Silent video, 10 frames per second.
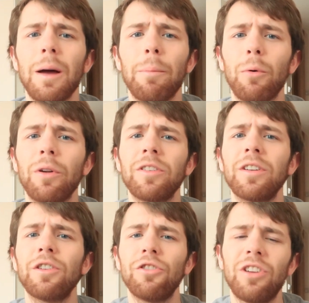But it wasn't
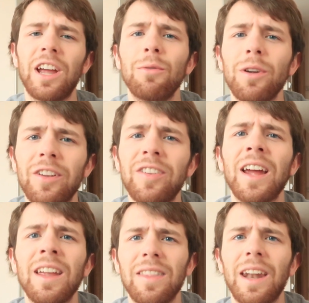until January
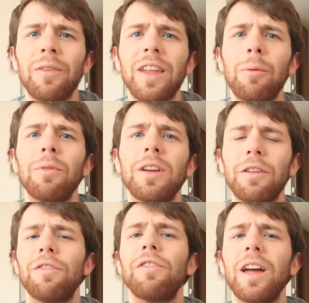2nd that I was able to get
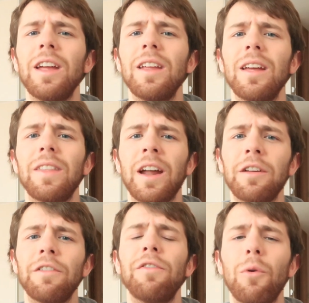a flight that I
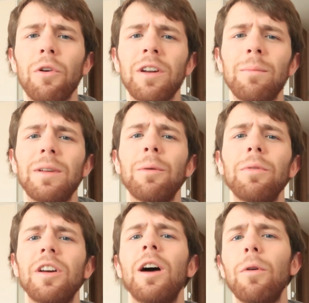could afford and be able
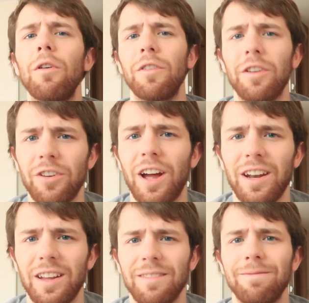to come over to
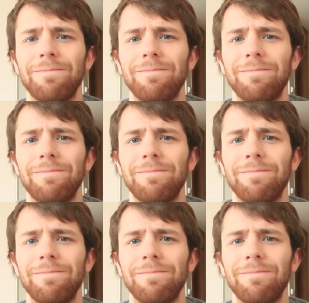China.